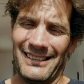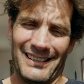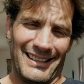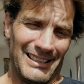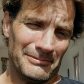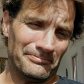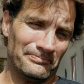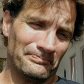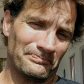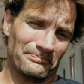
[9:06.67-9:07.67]

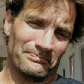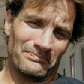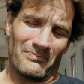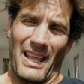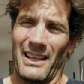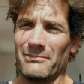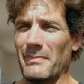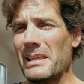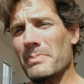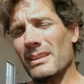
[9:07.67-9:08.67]
And
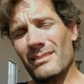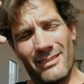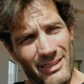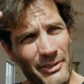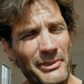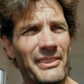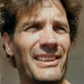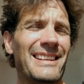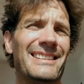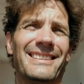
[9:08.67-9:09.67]
maybe another
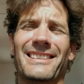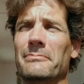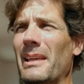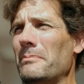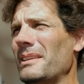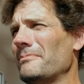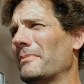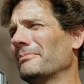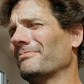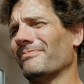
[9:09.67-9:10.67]
thing,
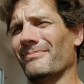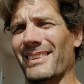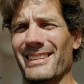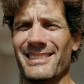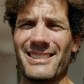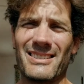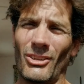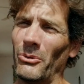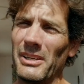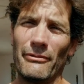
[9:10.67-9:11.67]
maybe just
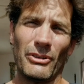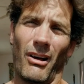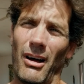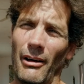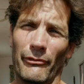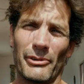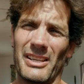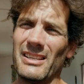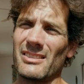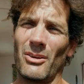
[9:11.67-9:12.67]
don't even offer
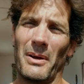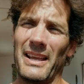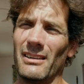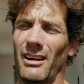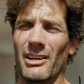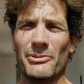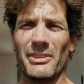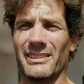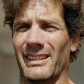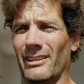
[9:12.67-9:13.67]
ISO
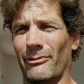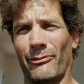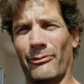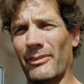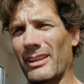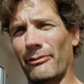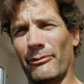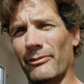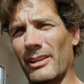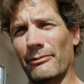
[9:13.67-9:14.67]
800
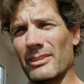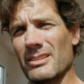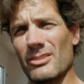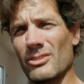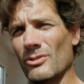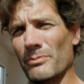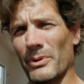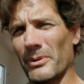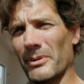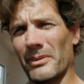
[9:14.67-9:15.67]
if it's
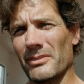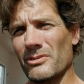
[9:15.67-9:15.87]
super